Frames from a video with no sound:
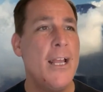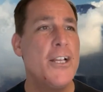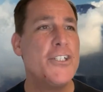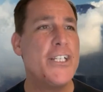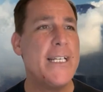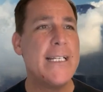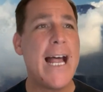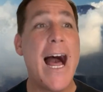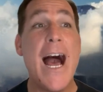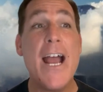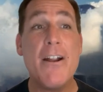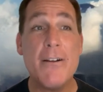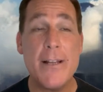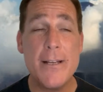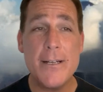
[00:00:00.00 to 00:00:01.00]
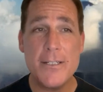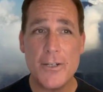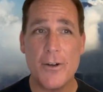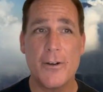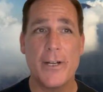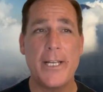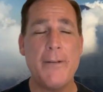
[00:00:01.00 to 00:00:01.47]
She's hired an
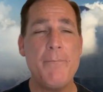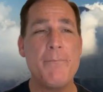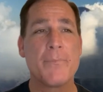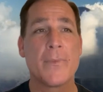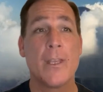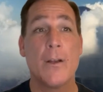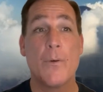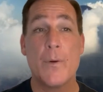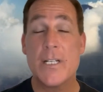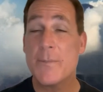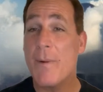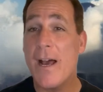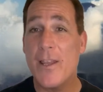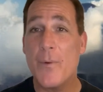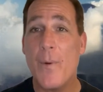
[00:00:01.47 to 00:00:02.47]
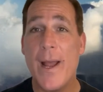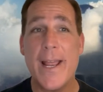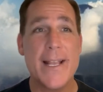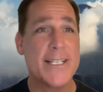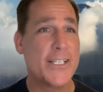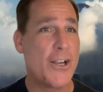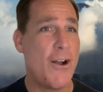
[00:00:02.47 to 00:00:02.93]
attorney, which by the way
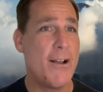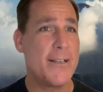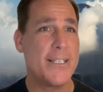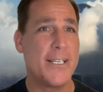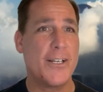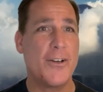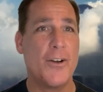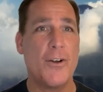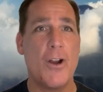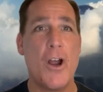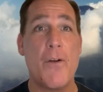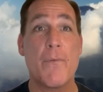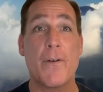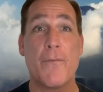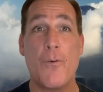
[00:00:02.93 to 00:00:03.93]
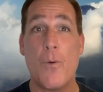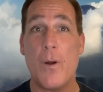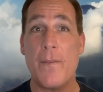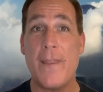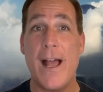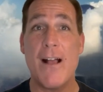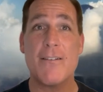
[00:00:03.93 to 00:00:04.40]
is costing her over
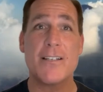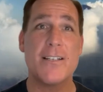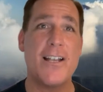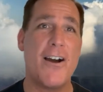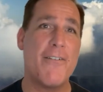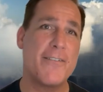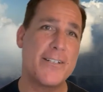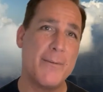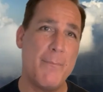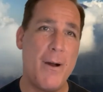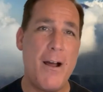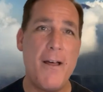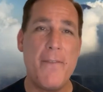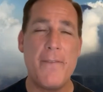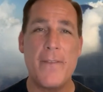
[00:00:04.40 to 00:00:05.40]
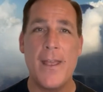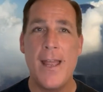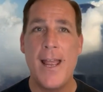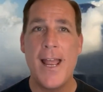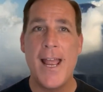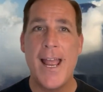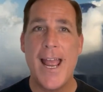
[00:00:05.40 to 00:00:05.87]
$4,000 a month,
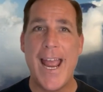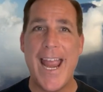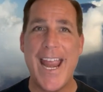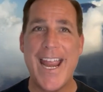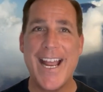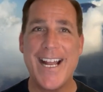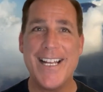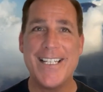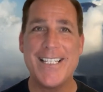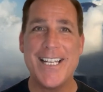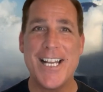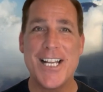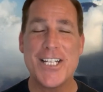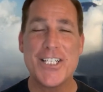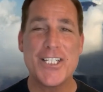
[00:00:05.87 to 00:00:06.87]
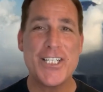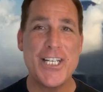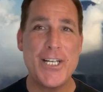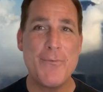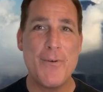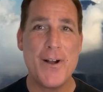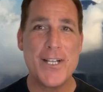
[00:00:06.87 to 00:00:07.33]
and
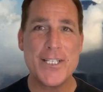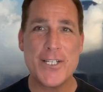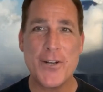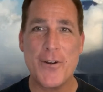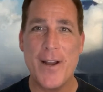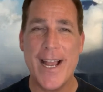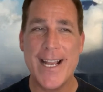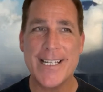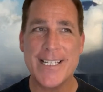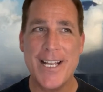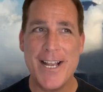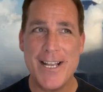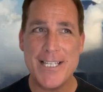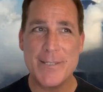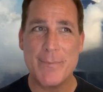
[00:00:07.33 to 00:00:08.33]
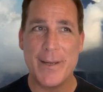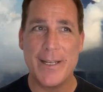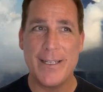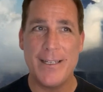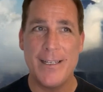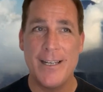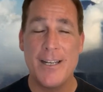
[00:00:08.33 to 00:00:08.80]
she wants her
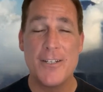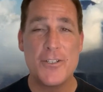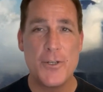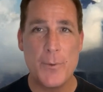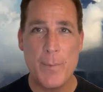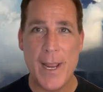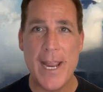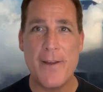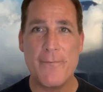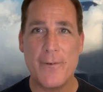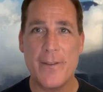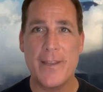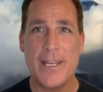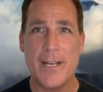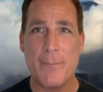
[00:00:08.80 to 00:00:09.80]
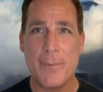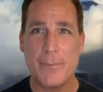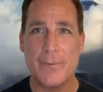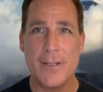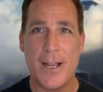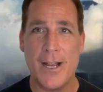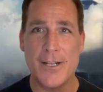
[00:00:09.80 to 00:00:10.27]
ex-husband to pay for the
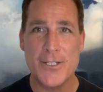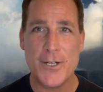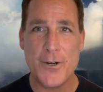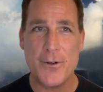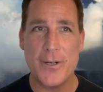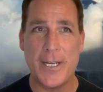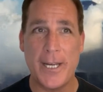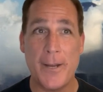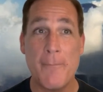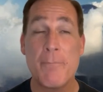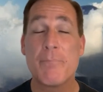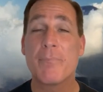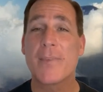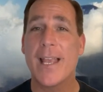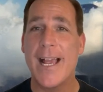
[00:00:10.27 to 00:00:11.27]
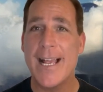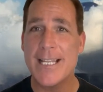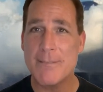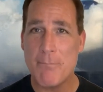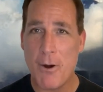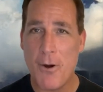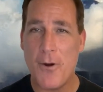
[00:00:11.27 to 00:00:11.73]
attorney
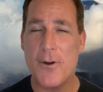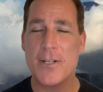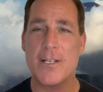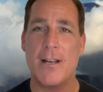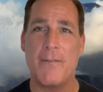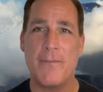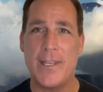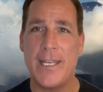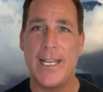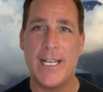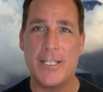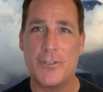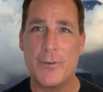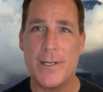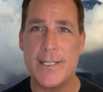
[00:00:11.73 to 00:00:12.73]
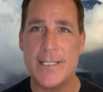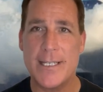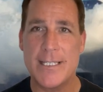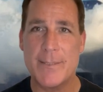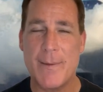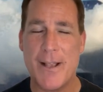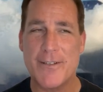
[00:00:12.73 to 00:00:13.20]
as part of the increase
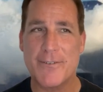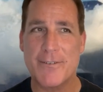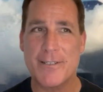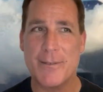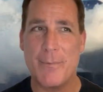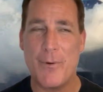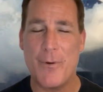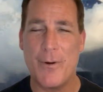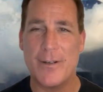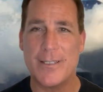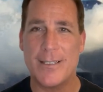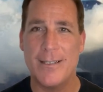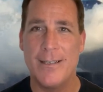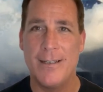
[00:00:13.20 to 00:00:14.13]
in spousal support.